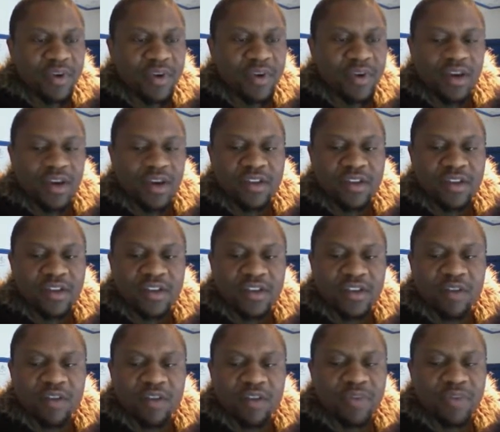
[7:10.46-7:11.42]
and
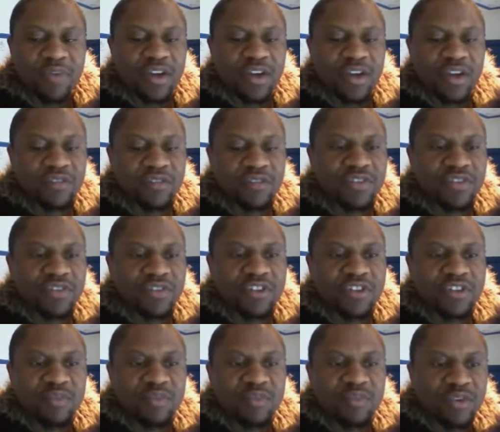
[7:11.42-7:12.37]
come back and visit
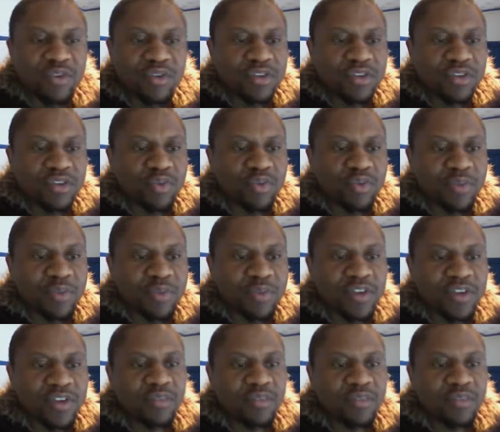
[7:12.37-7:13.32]
me on this website,
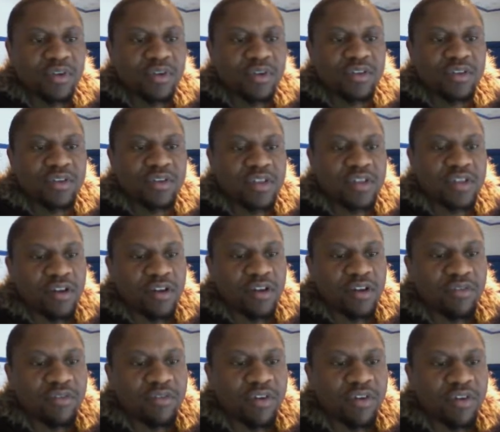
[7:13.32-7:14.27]
because there's a lot
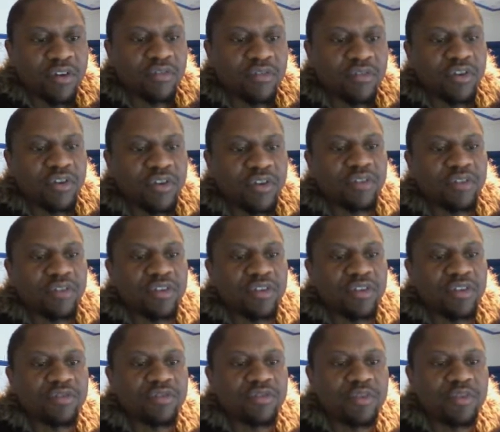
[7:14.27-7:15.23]
of
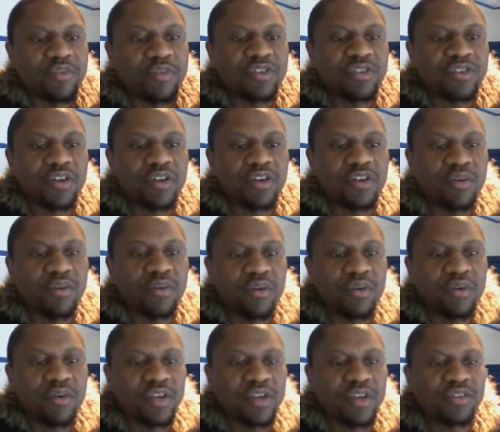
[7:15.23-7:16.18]
information I would
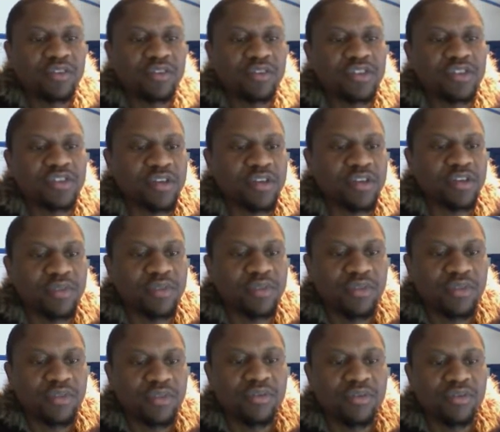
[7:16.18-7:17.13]
like to share with
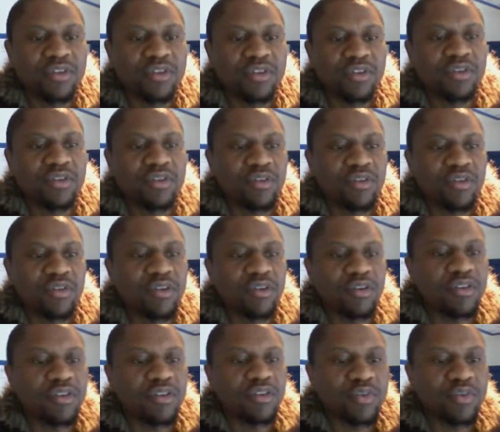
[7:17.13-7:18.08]
you on this
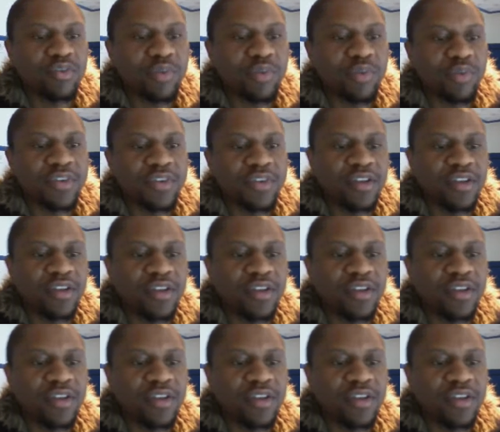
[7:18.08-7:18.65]
this website.